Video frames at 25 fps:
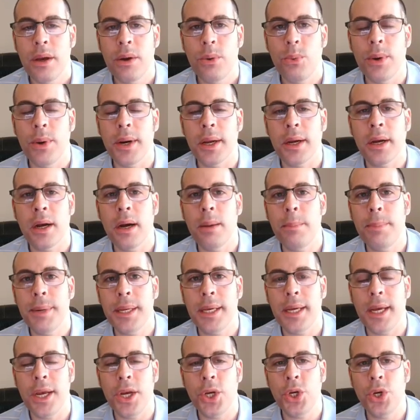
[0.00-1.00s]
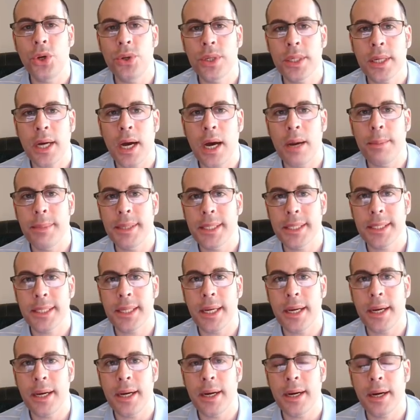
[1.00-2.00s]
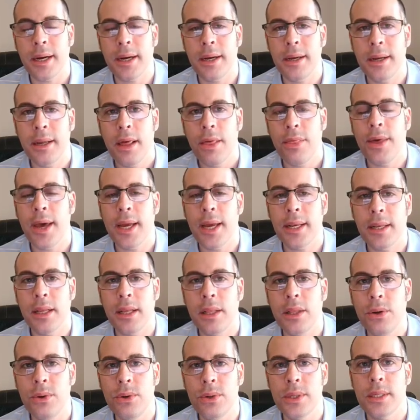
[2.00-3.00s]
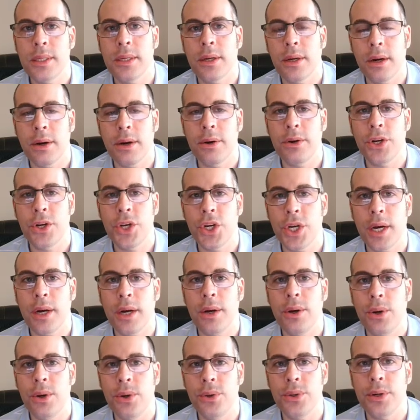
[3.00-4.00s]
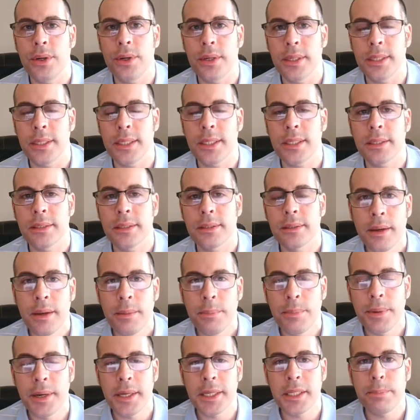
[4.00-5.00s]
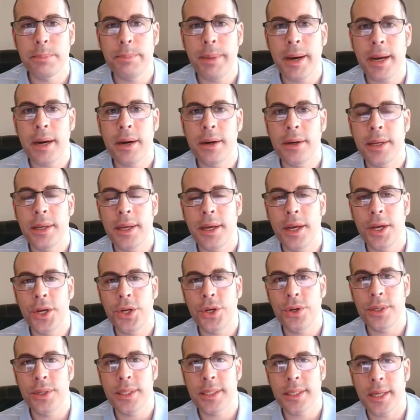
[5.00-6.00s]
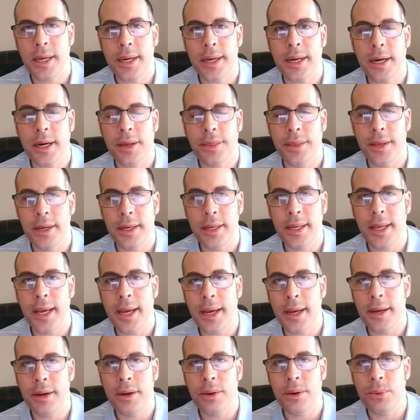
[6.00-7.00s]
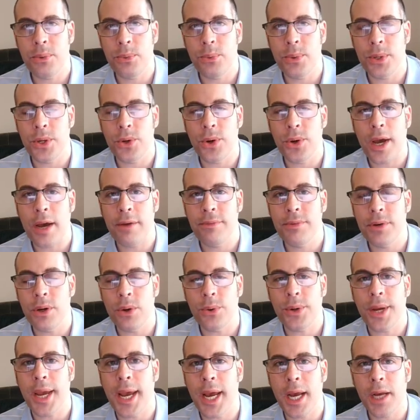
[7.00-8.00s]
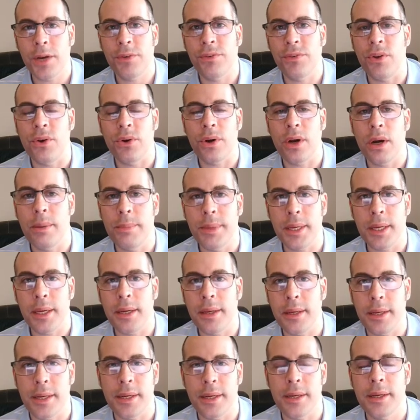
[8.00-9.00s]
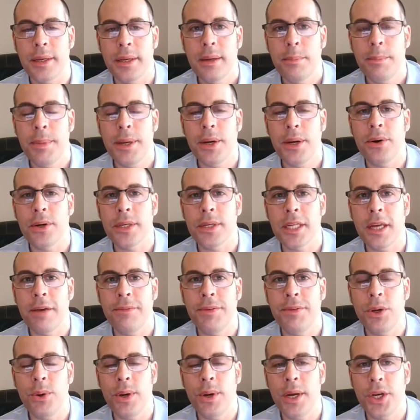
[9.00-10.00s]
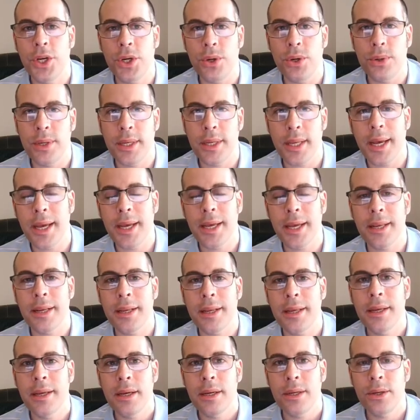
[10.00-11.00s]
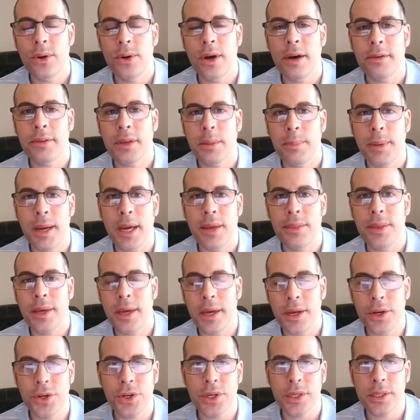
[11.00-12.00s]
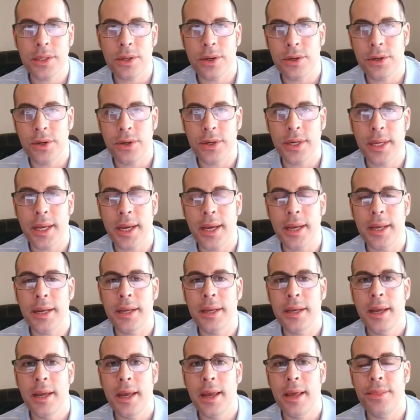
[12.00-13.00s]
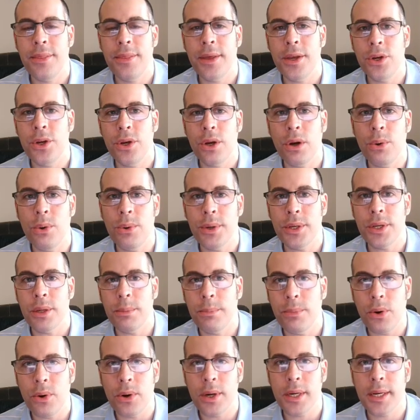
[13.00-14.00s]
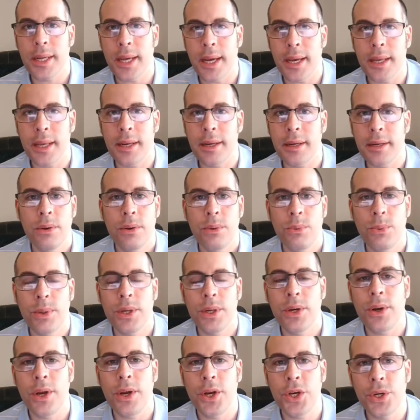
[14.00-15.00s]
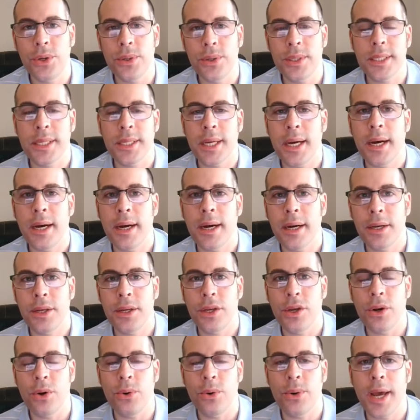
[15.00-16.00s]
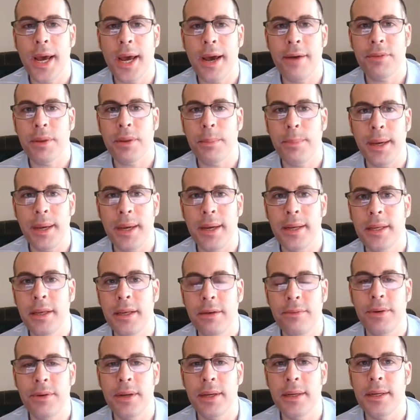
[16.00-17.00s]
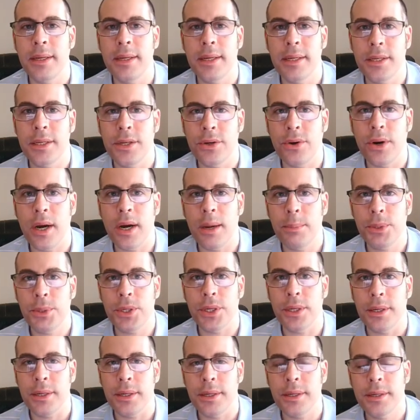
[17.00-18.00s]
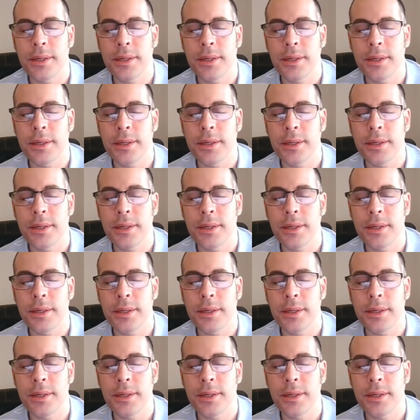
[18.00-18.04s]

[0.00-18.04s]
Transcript: When a company issues common stock, that dilutes the current shareholders. But it's better to issue stock than debt when you have no cash flow coming in. Because if you issue debt, you have to pay the interest on your debt and then you go into more debt. When you issue stock, you don't have to pay a dividend, it's your option.